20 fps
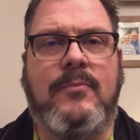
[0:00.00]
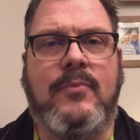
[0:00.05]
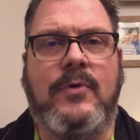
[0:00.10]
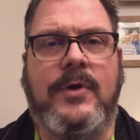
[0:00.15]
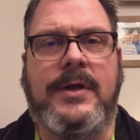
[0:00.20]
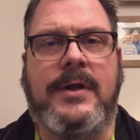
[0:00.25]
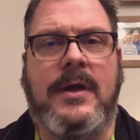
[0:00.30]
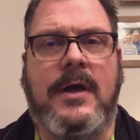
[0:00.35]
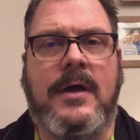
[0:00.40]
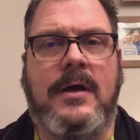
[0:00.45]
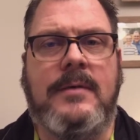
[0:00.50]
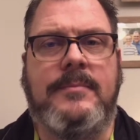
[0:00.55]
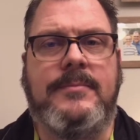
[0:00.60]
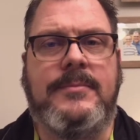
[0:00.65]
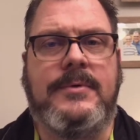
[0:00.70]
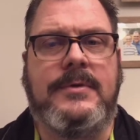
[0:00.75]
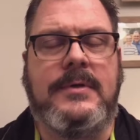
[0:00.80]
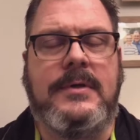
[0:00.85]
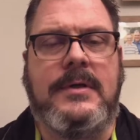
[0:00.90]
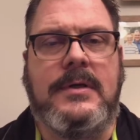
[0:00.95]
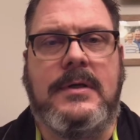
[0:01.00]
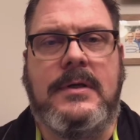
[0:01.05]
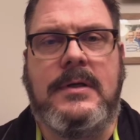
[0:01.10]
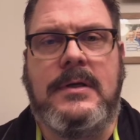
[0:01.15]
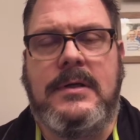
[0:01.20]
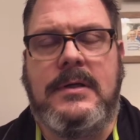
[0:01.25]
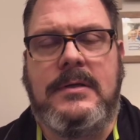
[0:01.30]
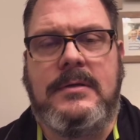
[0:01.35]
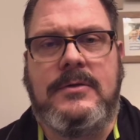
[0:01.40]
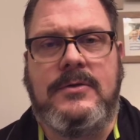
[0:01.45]
bring up
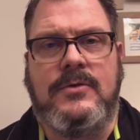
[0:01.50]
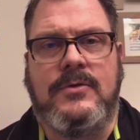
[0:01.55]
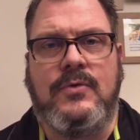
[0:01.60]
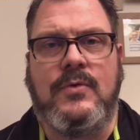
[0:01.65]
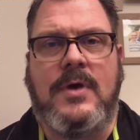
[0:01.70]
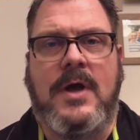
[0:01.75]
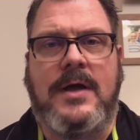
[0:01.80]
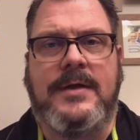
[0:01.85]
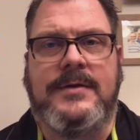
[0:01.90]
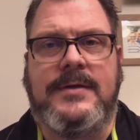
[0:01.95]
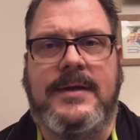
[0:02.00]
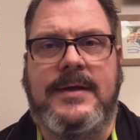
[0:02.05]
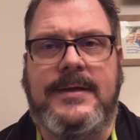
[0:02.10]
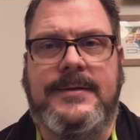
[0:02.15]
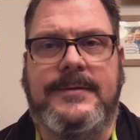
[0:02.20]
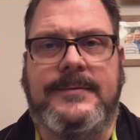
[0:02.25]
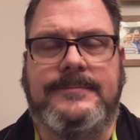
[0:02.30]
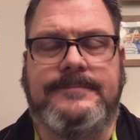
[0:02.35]
new content.